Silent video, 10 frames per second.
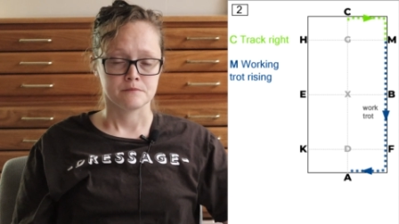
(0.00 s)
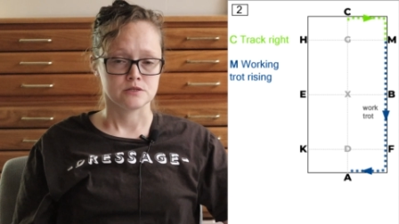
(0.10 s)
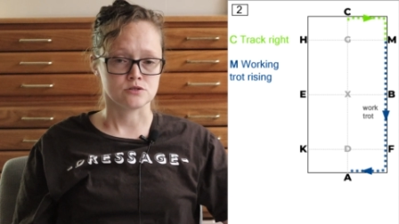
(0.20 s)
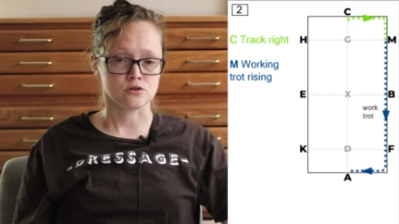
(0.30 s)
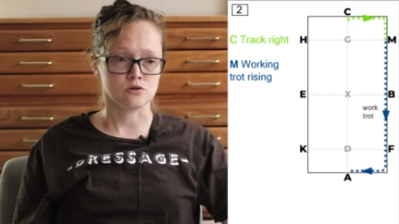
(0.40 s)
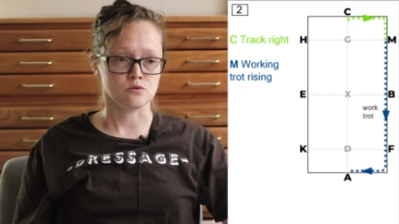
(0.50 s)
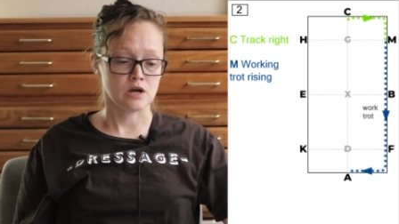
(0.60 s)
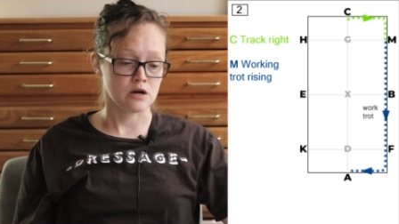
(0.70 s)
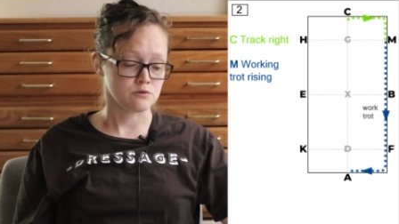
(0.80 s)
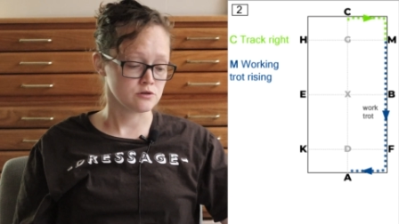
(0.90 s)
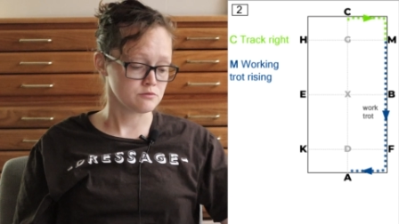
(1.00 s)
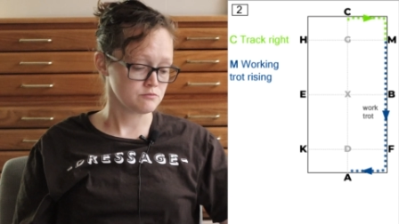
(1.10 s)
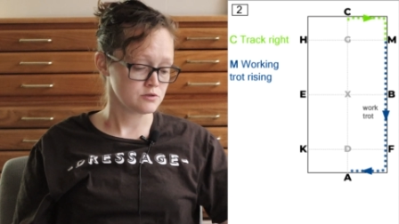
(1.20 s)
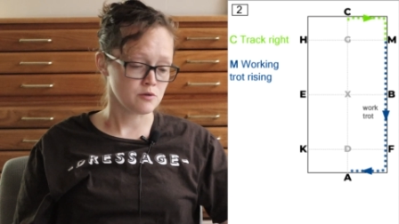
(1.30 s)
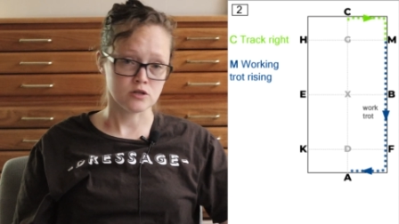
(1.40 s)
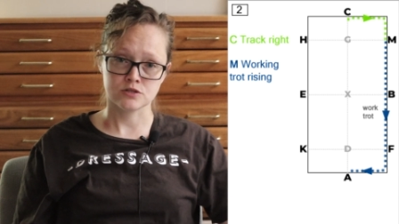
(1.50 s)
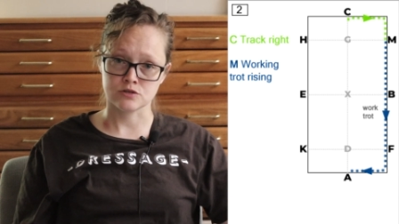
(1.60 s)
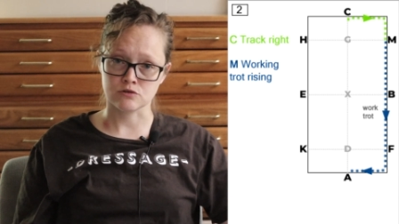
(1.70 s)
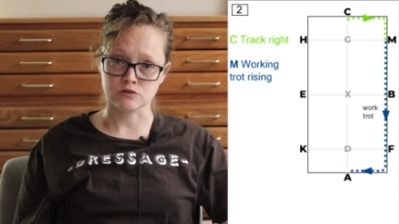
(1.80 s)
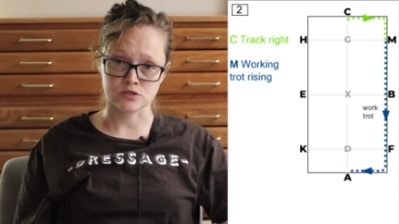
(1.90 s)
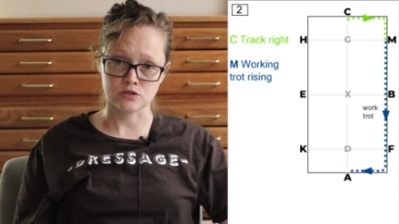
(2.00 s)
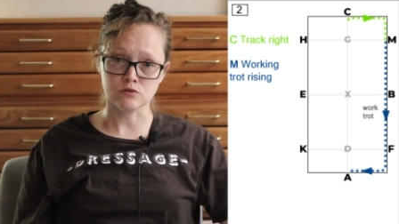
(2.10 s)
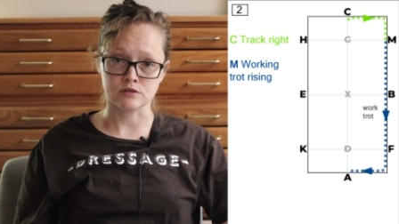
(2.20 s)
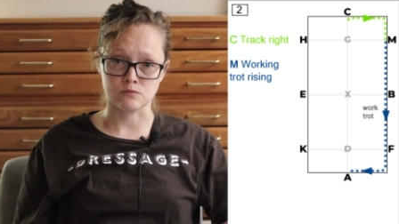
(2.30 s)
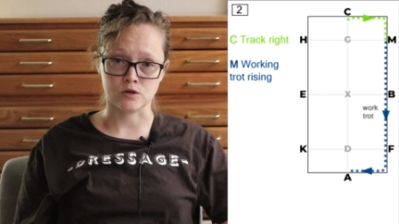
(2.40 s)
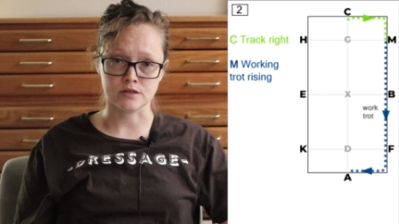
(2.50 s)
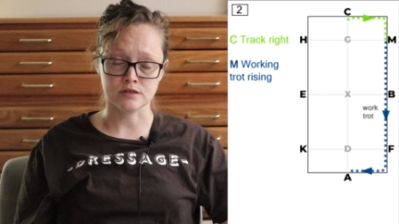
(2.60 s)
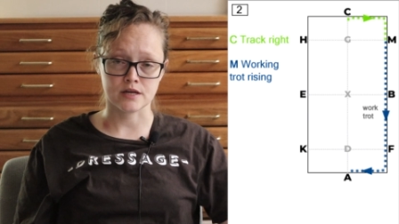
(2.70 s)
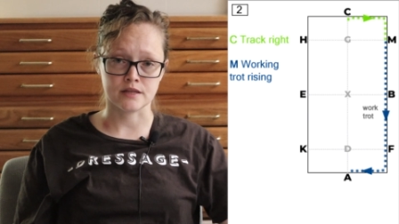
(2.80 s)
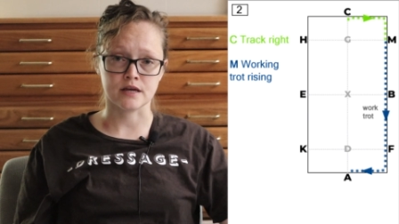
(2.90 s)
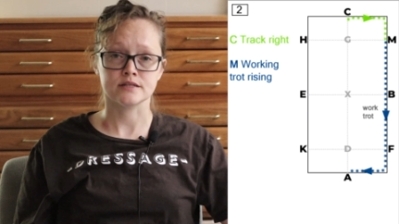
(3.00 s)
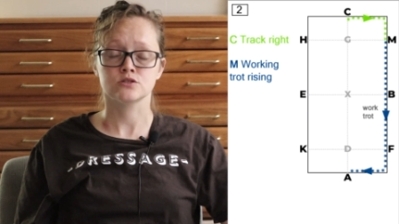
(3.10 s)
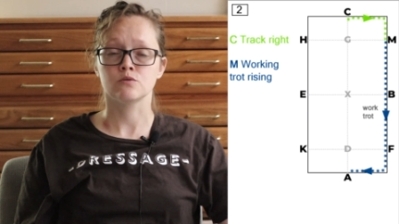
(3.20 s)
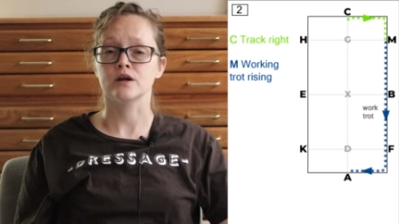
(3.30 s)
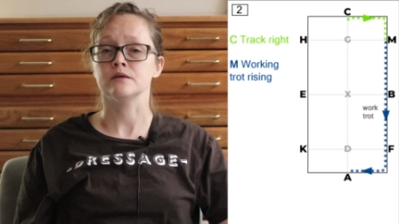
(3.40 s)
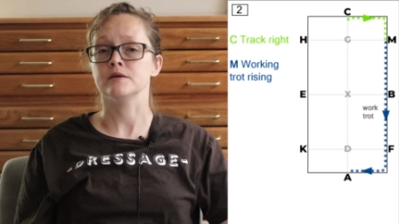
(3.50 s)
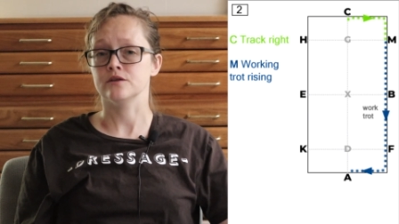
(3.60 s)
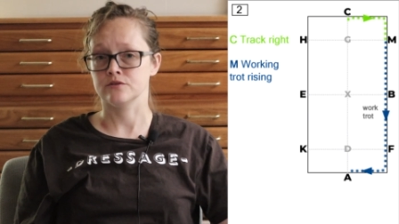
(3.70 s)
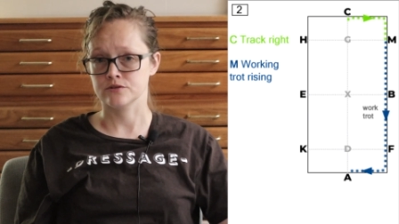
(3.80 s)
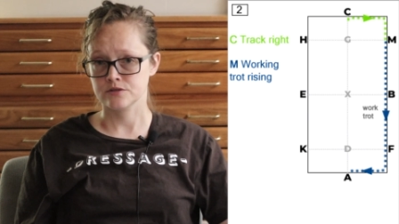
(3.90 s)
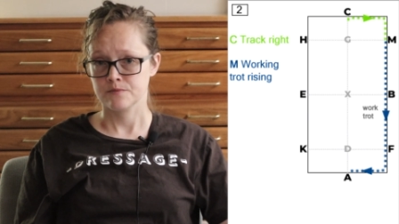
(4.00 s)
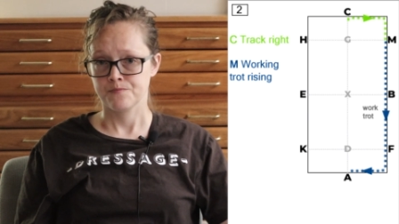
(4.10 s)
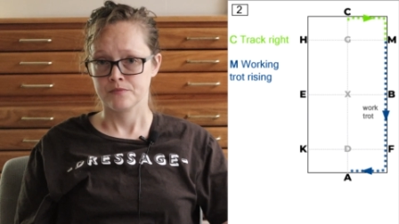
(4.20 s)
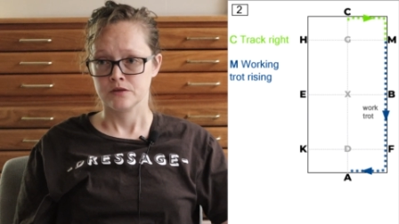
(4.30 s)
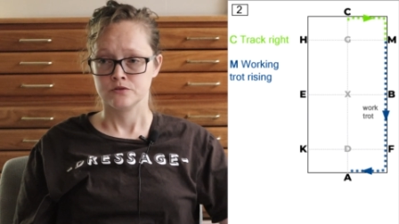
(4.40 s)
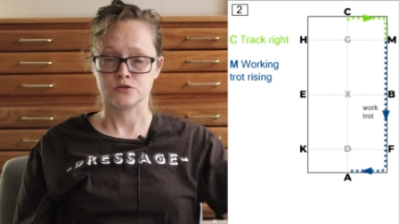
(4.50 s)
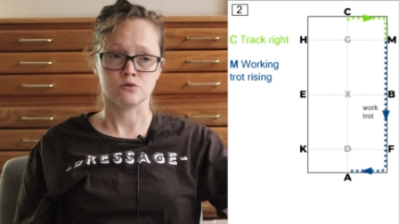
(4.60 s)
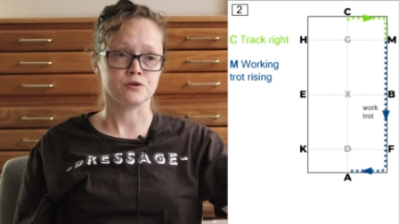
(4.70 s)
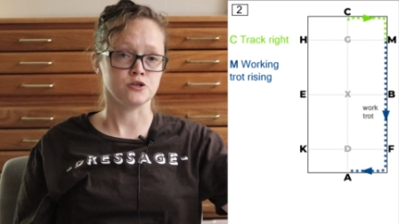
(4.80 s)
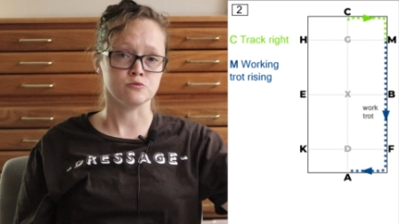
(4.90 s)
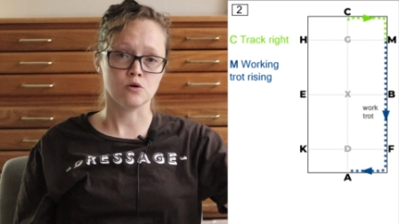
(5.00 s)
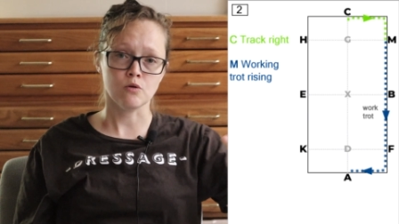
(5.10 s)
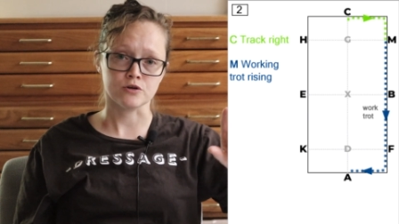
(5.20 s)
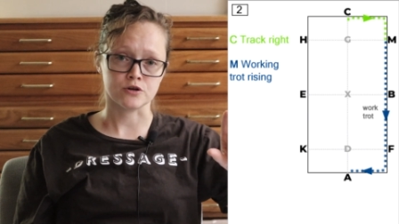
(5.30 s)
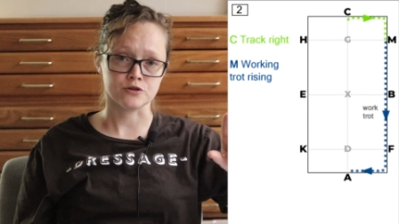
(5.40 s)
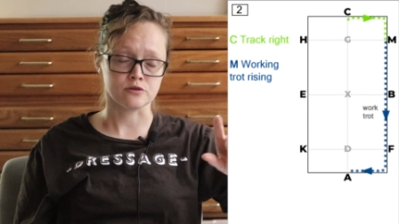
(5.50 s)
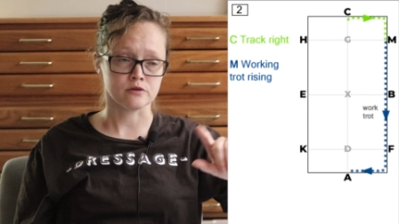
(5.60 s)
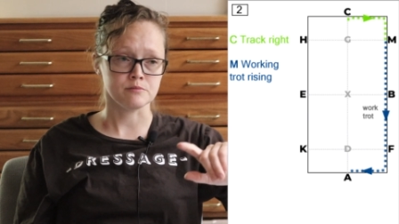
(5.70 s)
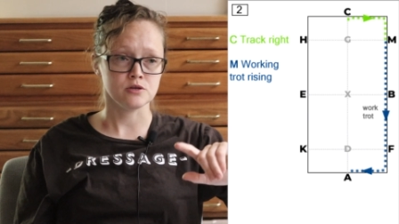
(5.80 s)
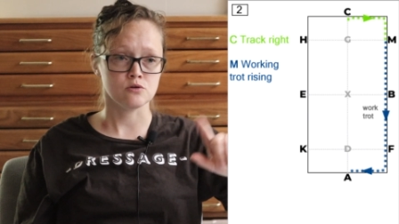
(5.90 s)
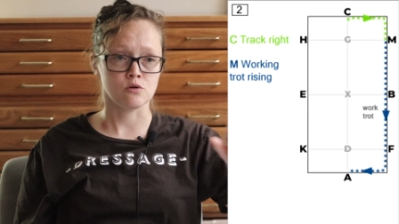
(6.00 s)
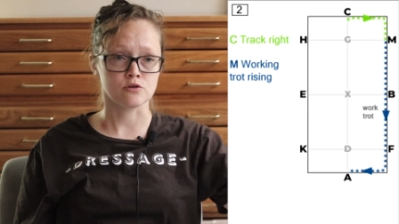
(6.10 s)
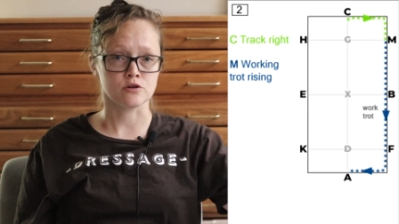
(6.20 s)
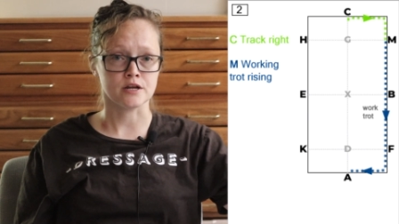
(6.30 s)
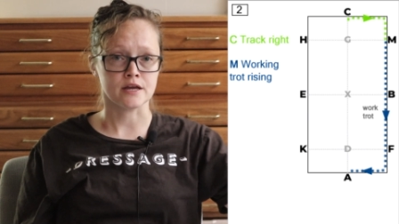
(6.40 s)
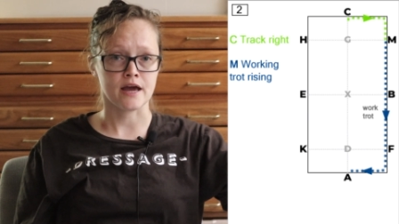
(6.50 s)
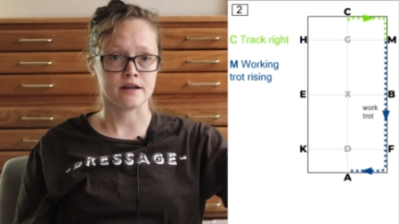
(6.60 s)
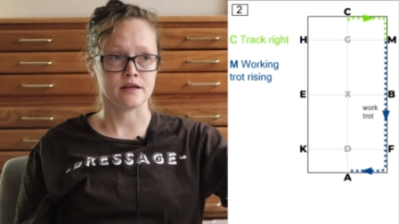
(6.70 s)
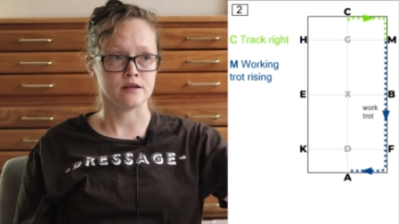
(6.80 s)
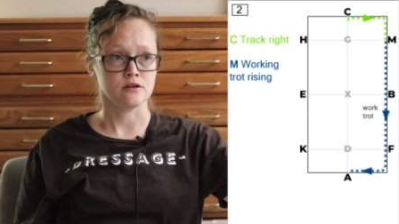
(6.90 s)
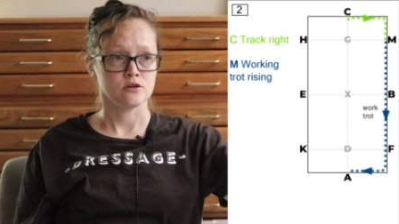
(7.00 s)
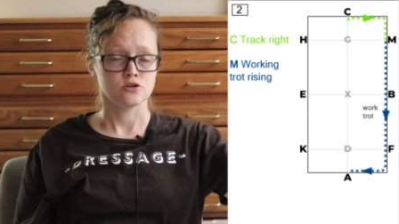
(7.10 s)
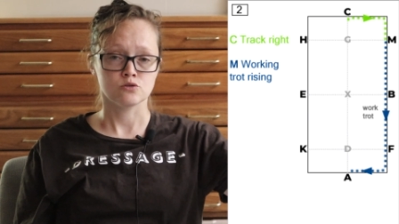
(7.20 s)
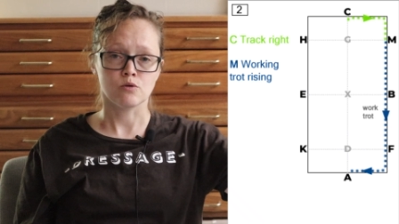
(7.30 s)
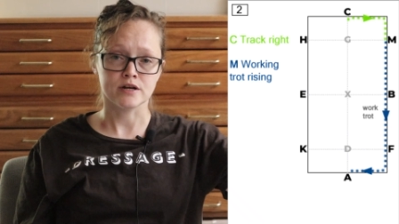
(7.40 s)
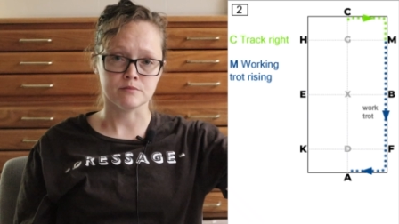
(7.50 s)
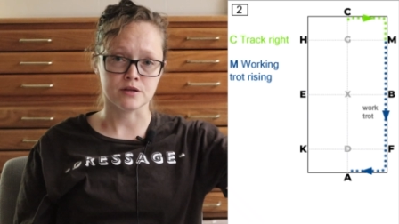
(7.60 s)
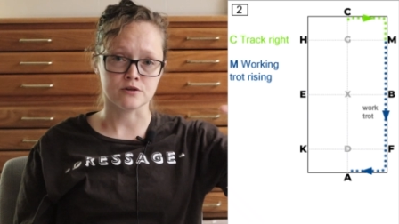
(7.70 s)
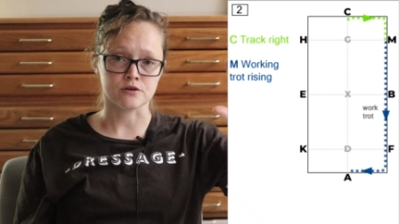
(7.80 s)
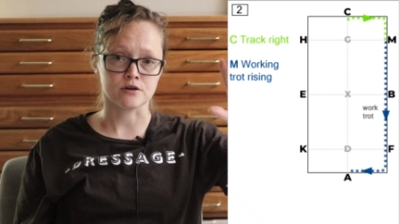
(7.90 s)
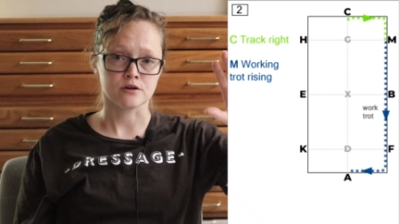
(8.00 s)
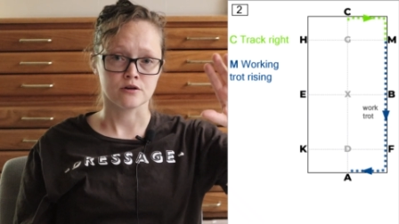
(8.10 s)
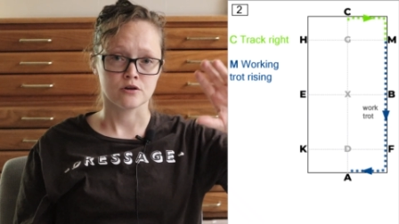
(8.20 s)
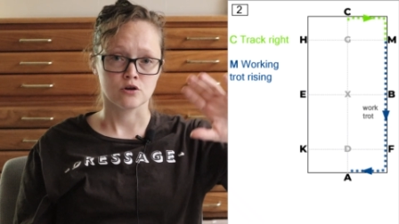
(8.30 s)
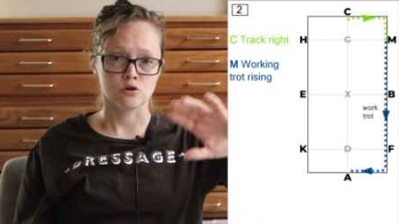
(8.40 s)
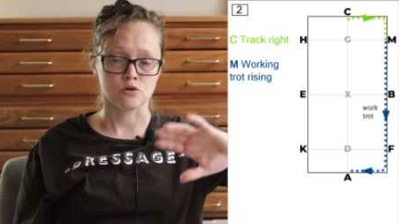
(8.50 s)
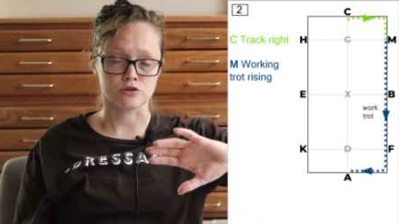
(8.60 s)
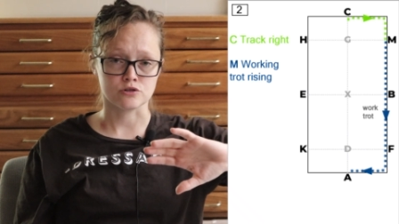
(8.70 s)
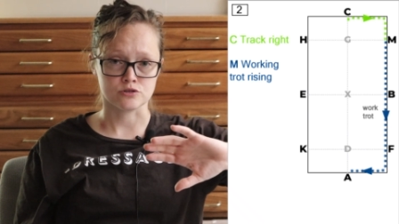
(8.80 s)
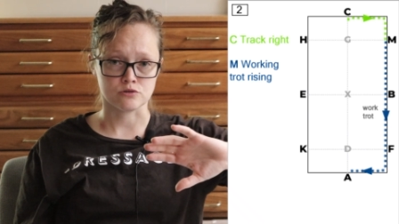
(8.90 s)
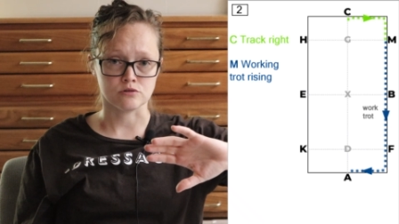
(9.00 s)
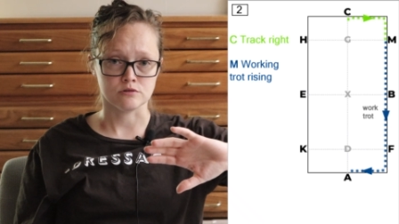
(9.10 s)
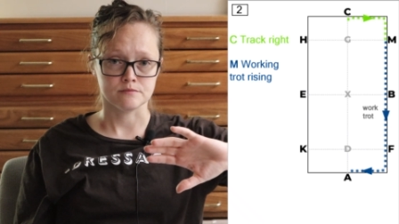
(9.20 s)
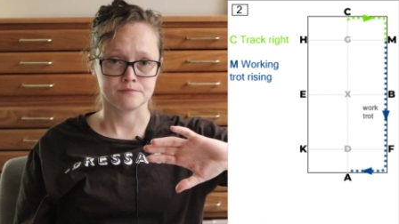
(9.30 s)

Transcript: So our smallest circle is the only one, and that's 20 meters. So when you corner, you're going to be cornering at a 20-meter quarter circle.